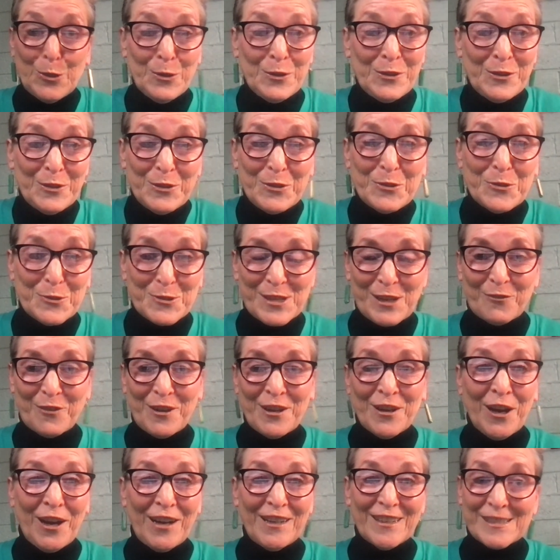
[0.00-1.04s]
the news every
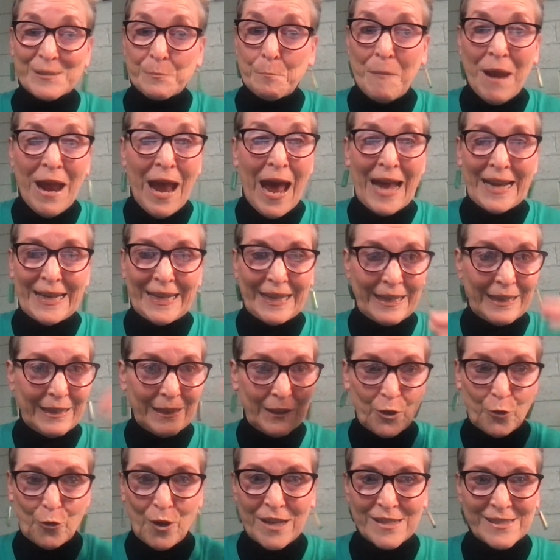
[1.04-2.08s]
night is manic
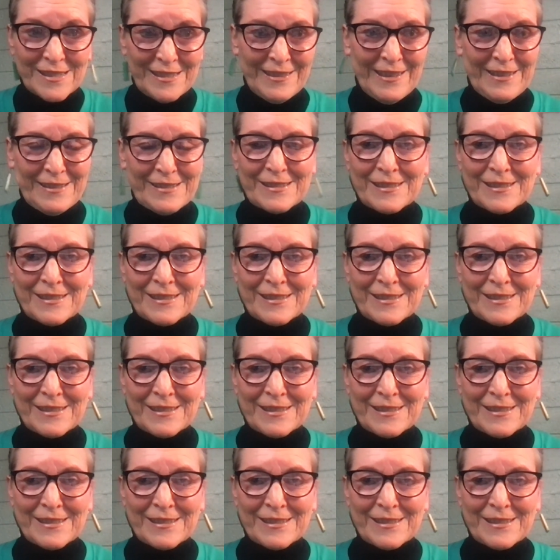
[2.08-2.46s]
craziness.